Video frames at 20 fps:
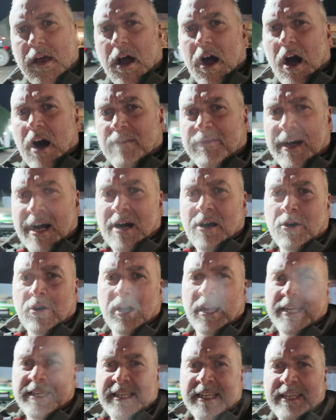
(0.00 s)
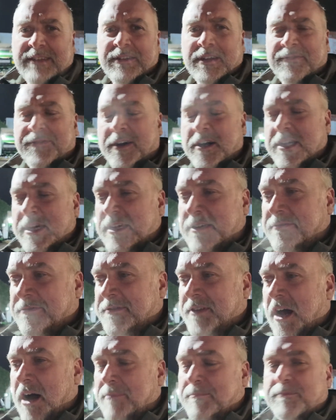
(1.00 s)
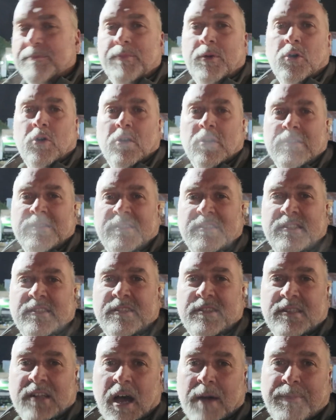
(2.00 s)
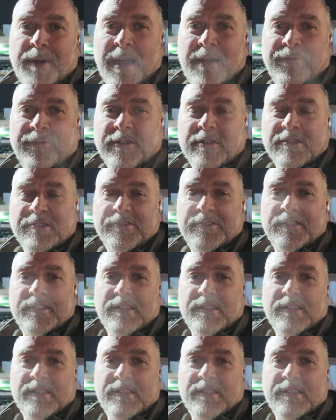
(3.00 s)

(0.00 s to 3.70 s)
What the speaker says: of our, like, to give you 5 top bulls, top heifers,